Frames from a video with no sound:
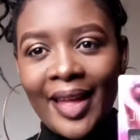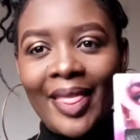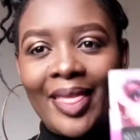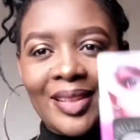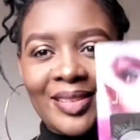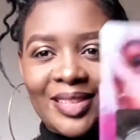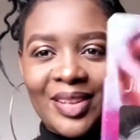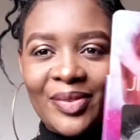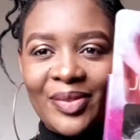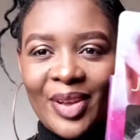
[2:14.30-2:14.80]

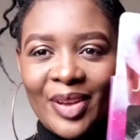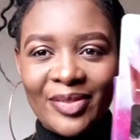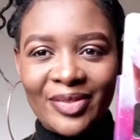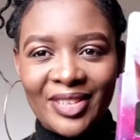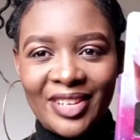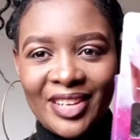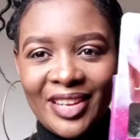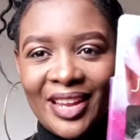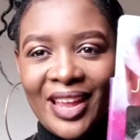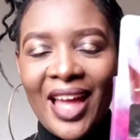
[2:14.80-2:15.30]
These are
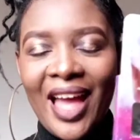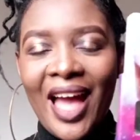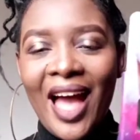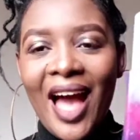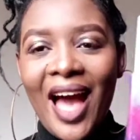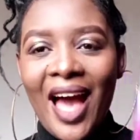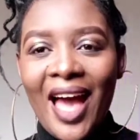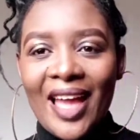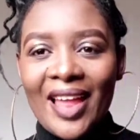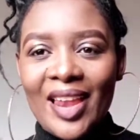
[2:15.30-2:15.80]
5D
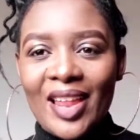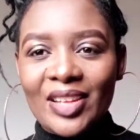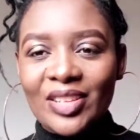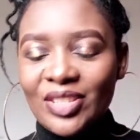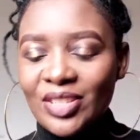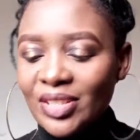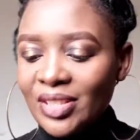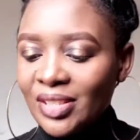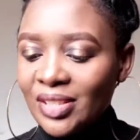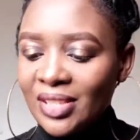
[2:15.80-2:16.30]

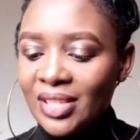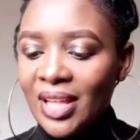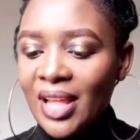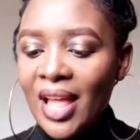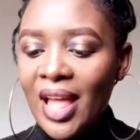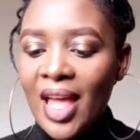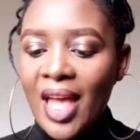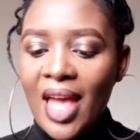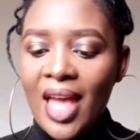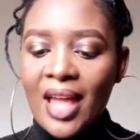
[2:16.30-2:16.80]
eyelashes,
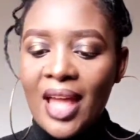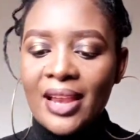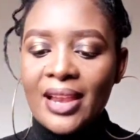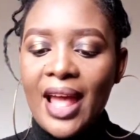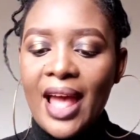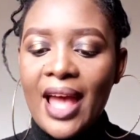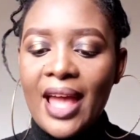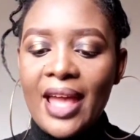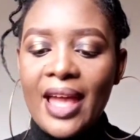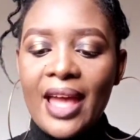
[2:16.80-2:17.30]
and
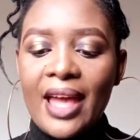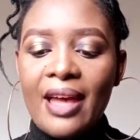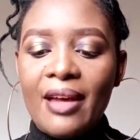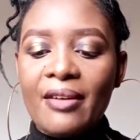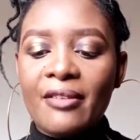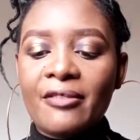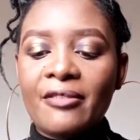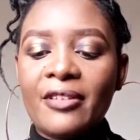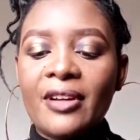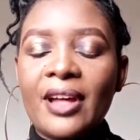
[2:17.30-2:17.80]
I
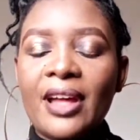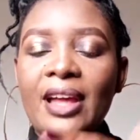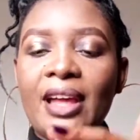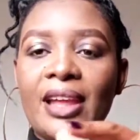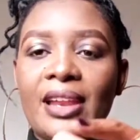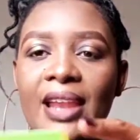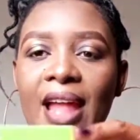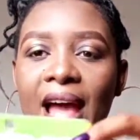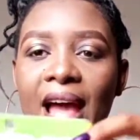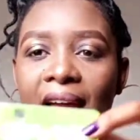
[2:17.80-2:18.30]
have
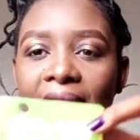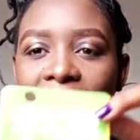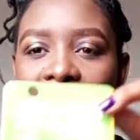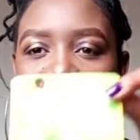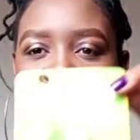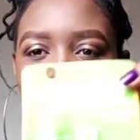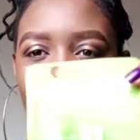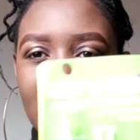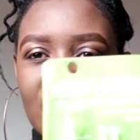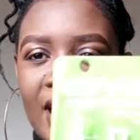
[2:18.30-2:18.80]
an
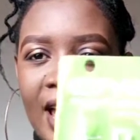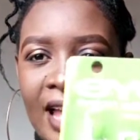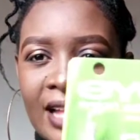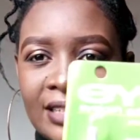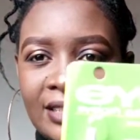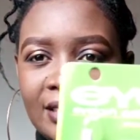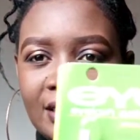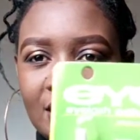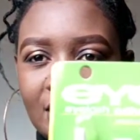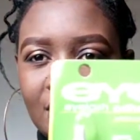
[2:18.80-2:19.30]
eyelash
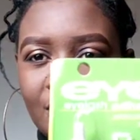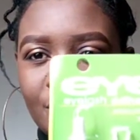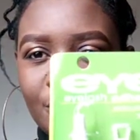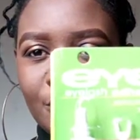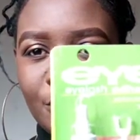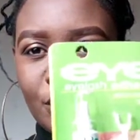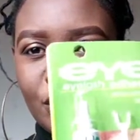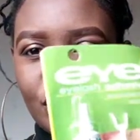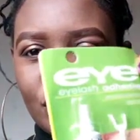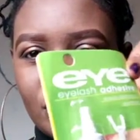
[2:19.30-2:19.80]
adhesive,
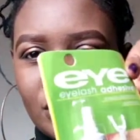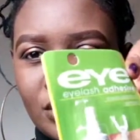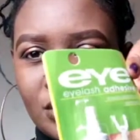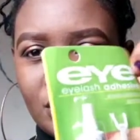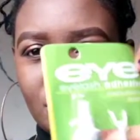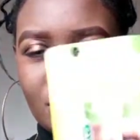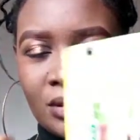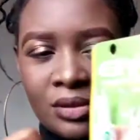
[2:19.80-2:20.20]
which is